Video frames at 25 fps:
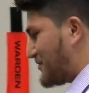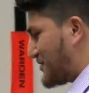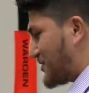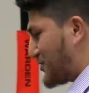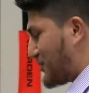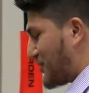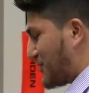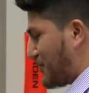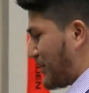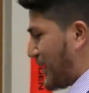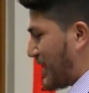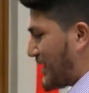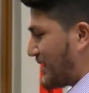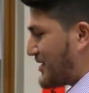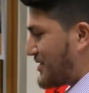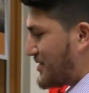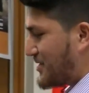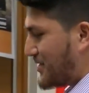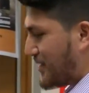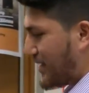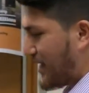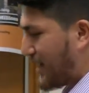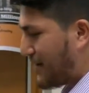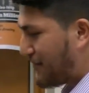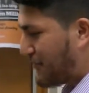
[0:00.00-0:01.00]
sort of managed
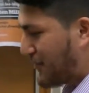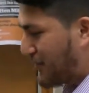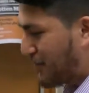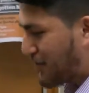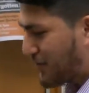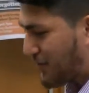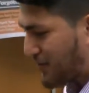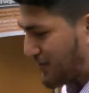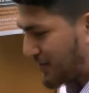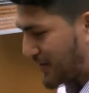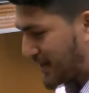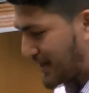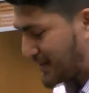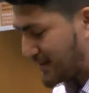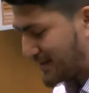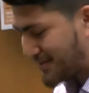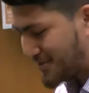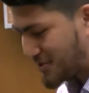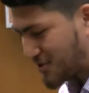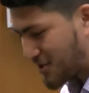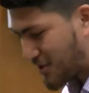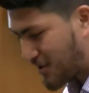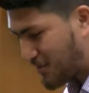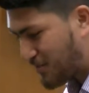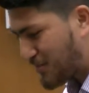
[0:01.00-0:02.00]
to have a look around the
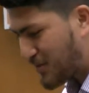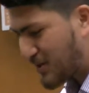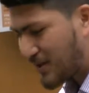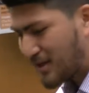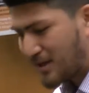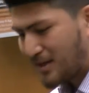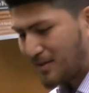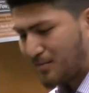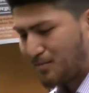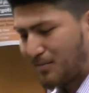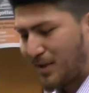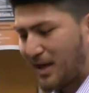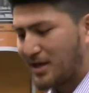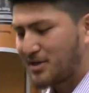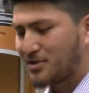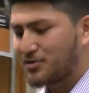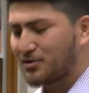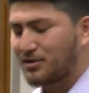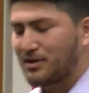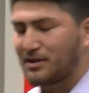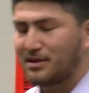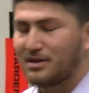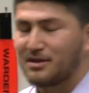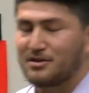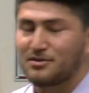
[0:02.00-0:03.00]
ship, make sure
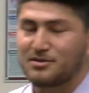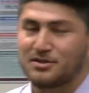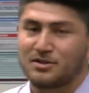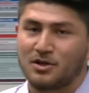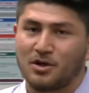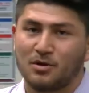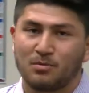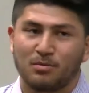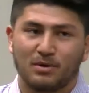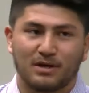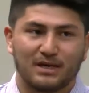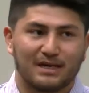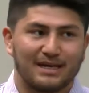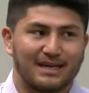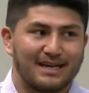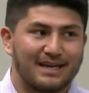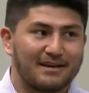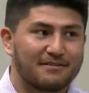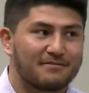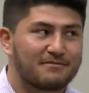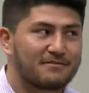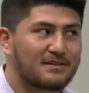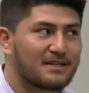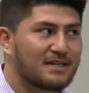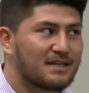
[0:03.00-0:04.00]
that there was nobody
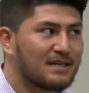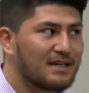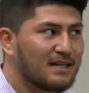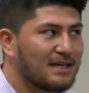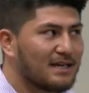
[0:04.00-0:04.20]
left,